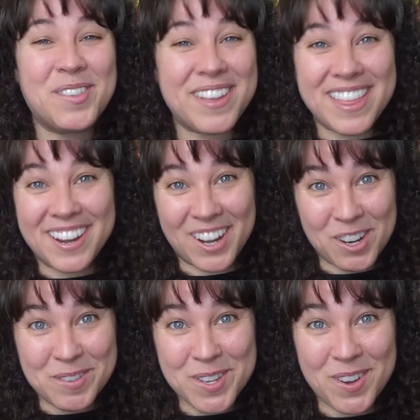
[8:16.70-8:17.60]
within
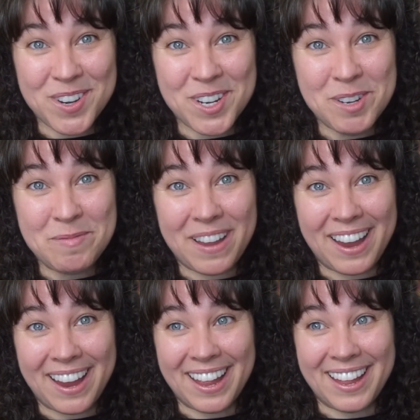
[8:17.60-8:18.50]
our homeschool group,
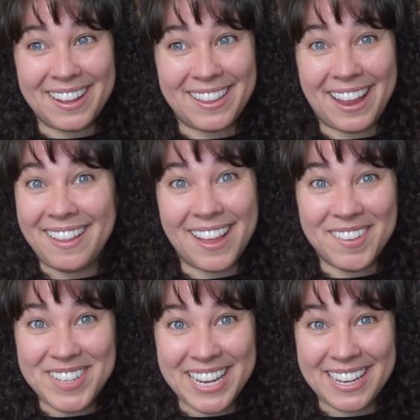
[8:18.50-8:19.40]
and they
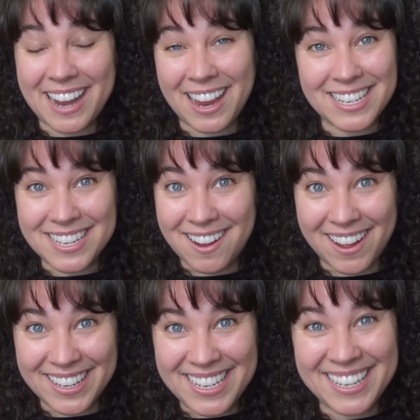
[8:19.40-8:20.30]
loved it. I did
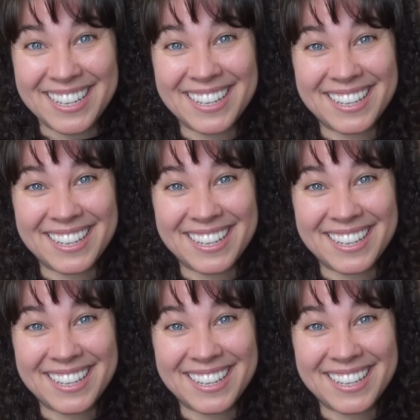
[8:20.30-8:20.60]
not.